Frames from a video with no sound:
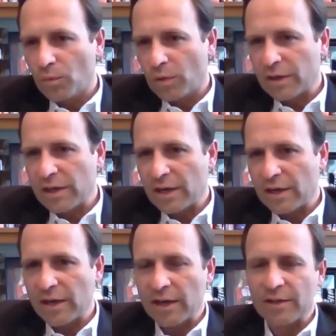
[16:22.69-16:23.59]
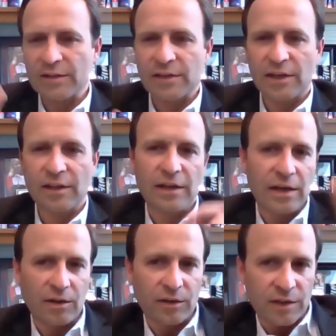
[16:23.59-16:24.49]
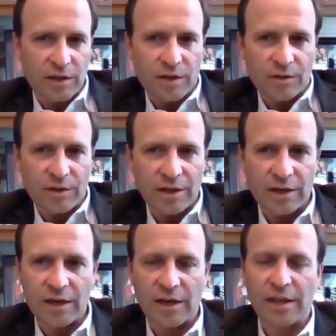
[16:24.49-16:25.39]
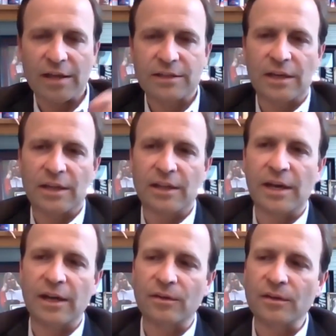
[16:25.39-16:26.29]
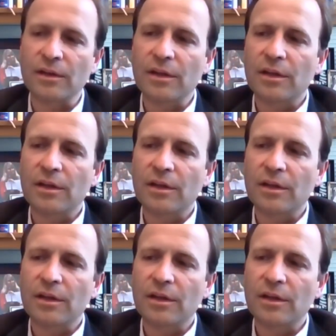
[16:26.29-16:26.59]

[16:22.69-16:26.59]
a candidate on this side of the aisle and then another candidate on that side of the aisle